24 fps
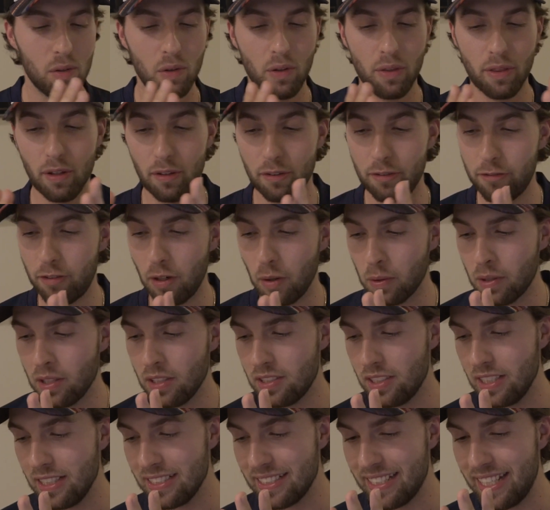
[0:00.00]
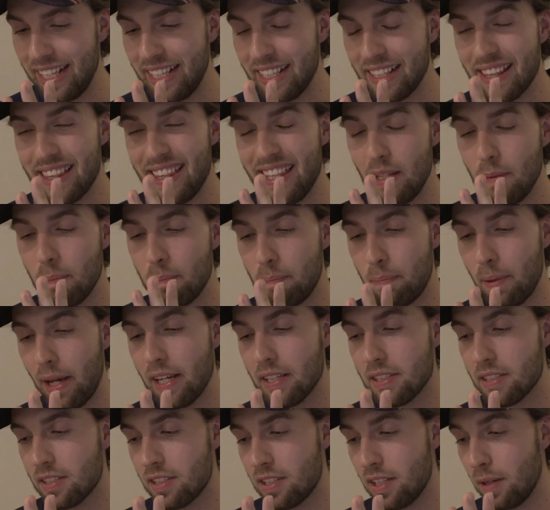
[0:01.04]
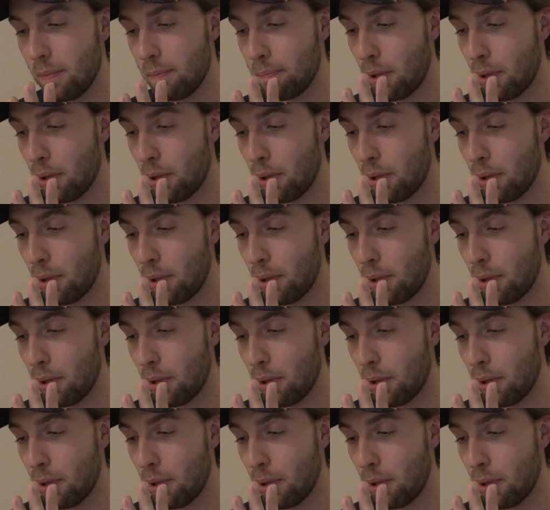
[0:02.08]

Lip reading: The focus is getting the best